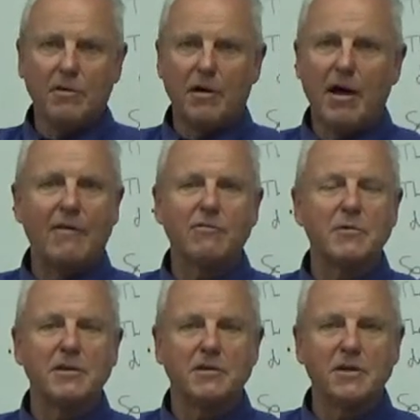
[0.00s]
half a
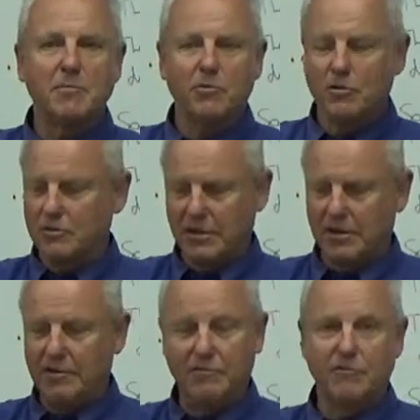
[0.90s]
metre deep or
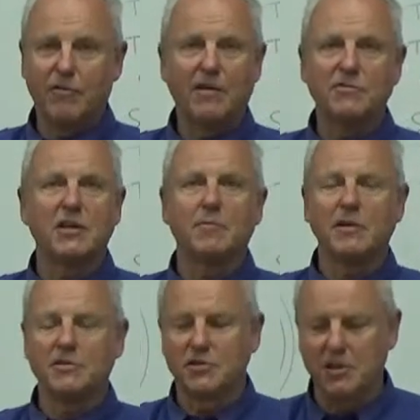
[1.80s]
even 5
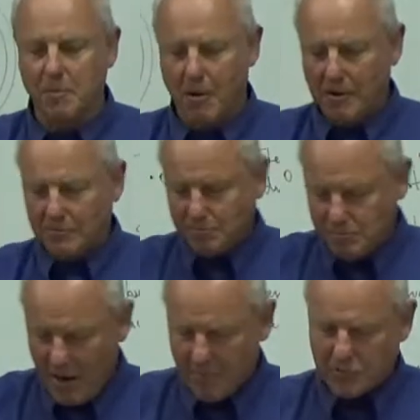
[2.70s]
centimetres deep,
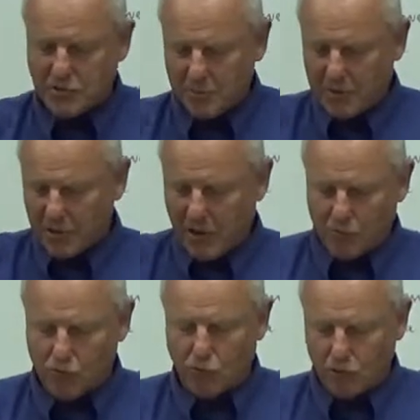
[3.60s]
and was dipping a
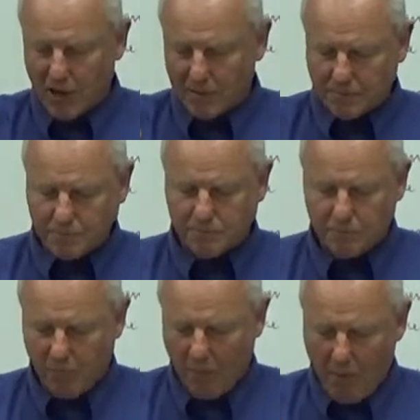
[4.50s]
ruler
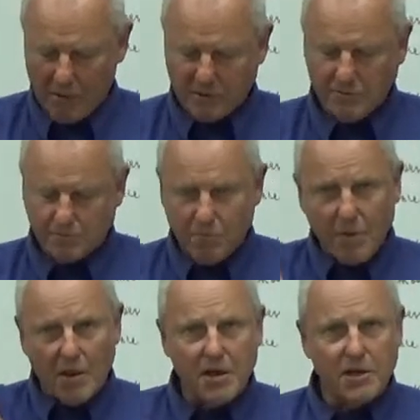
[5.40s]

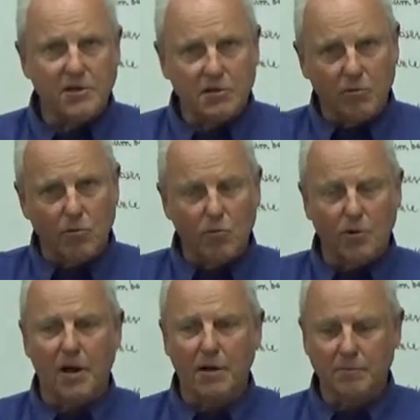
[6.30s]
into the
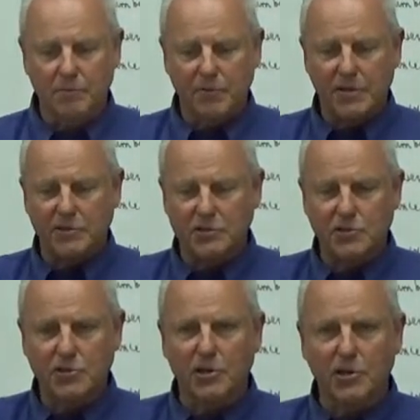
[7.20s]
water, then
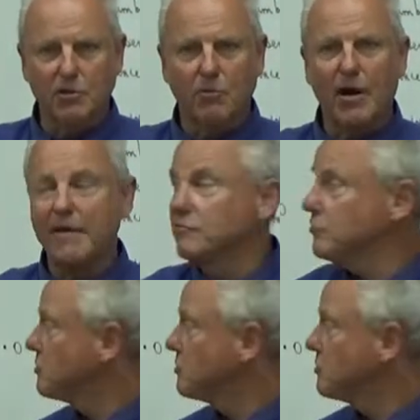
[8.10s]
circular waves would